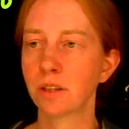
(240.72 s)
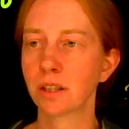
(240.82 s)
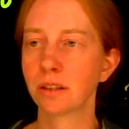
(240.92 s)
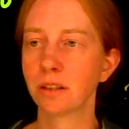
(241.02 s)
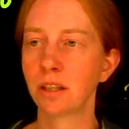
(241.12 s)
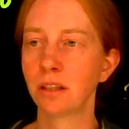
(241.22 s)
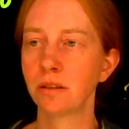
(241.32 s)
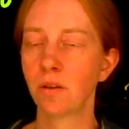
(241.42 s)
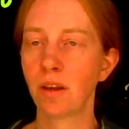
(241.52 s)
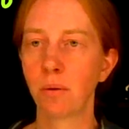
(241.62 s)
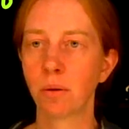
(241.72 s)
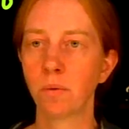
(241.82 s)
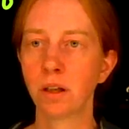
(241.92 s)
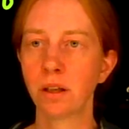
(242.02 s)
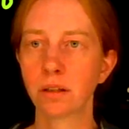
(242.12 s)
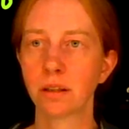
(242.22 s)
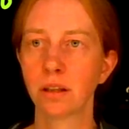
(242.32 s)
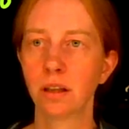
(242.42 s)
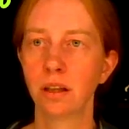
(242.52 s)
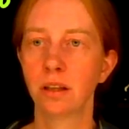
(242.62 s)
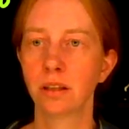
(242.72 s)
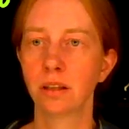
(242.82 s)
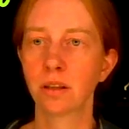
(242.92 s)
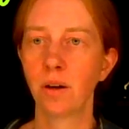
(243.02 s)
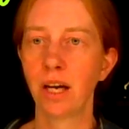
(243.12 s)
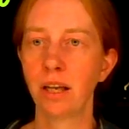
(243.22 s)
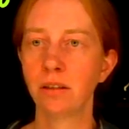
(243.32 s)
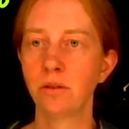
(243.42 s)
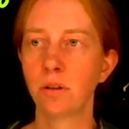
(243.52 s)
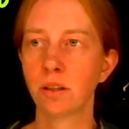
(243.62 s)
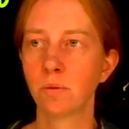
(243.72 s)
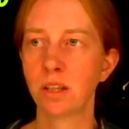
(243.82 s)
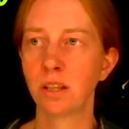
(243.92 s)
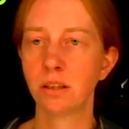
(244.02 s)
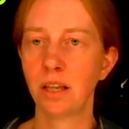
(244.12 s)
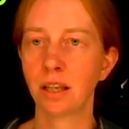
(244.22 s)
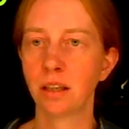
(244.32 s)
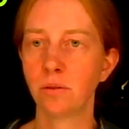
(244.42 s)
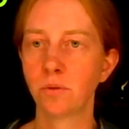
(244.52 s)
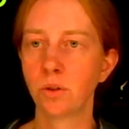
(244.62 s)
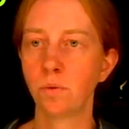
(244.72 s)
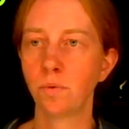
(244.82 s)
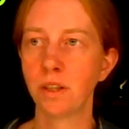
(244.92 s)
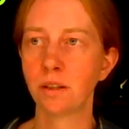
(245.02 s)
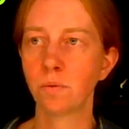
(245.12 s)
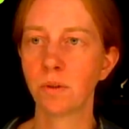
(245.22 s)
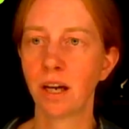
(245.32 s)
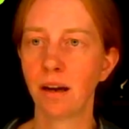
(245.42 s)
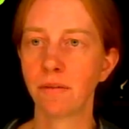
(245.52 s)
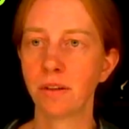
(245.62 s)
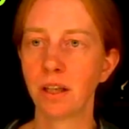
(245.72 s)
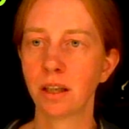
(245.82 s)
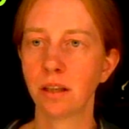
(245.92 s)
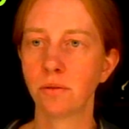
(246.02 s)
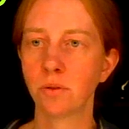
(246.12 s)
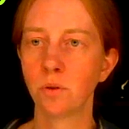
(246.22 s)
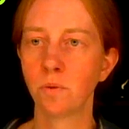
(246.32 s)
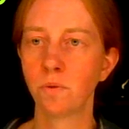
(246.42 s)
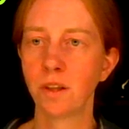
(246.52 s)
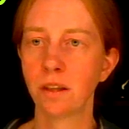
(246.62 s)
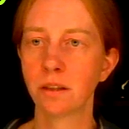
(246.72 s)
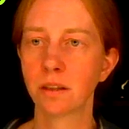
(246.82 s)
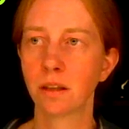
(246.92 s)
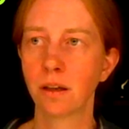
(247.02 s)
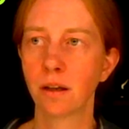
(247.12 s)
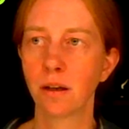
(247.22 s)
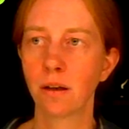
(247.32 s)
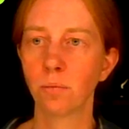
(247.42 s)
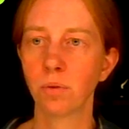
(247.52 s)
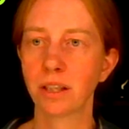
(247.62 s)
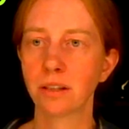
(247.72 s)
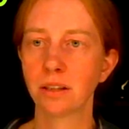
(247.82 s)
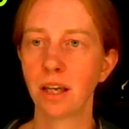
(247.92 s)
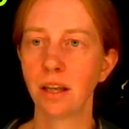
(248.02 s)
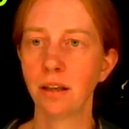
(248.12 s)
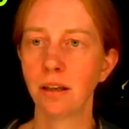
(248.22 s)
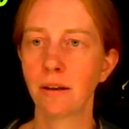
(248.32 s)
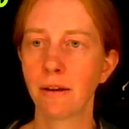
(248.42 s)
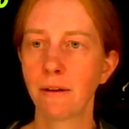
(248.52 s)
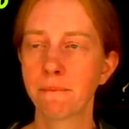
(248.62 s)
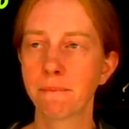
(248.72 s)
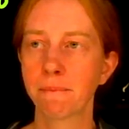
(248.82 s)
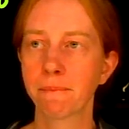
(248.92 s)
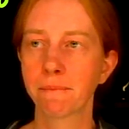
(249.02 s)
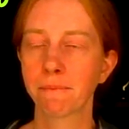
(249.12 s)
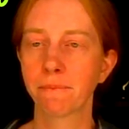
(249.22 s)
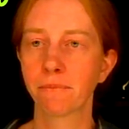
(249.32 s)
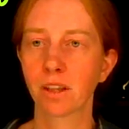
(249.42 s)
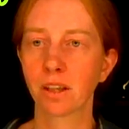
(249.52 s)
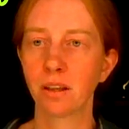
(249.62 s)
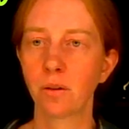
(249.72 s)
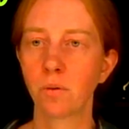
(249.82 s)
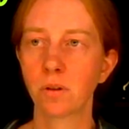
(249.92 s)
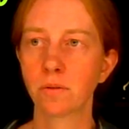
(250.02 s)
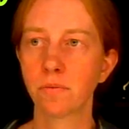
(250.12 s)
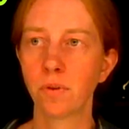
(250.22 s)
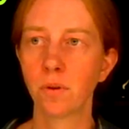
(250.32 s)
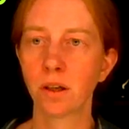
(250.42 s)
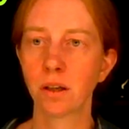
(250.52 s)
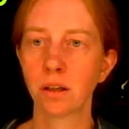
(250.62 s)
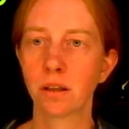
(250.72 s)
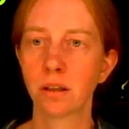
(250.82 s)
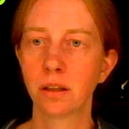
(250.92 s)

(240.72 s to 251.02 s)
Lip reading: 16, so that one works. Let's go ahead and do this with this negative 2/5. We have negative 2/5 plus 10 equals 4